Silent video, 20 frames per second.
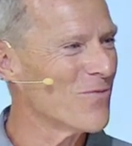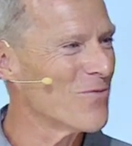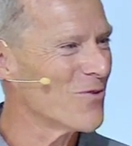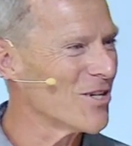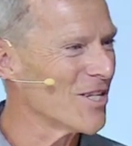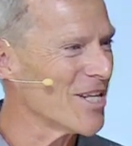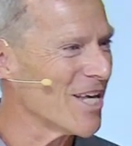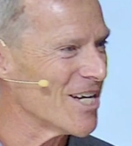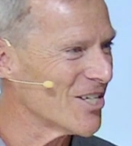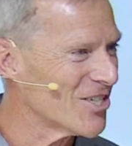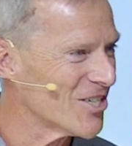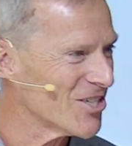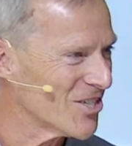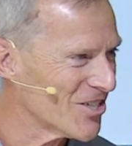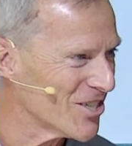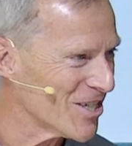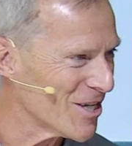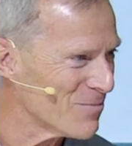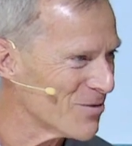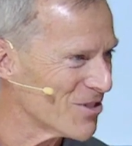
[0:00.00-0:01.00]

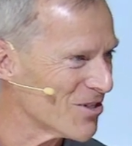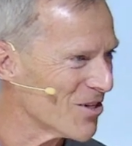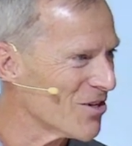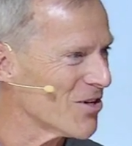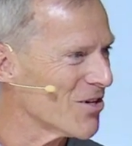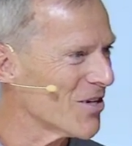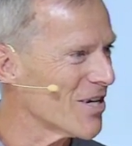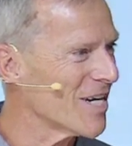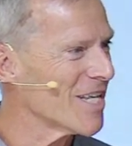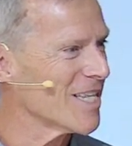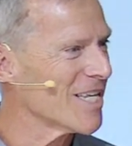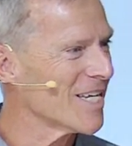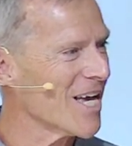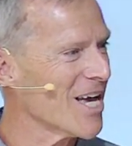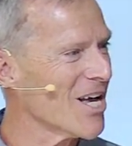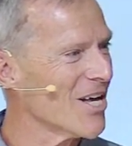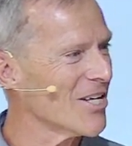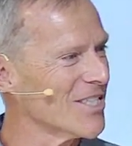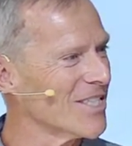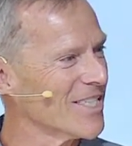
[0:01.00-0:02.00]
relationships or anything
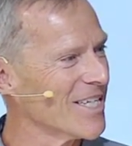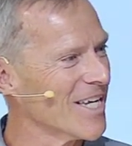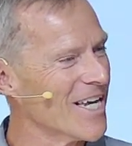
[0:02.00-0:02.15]
else.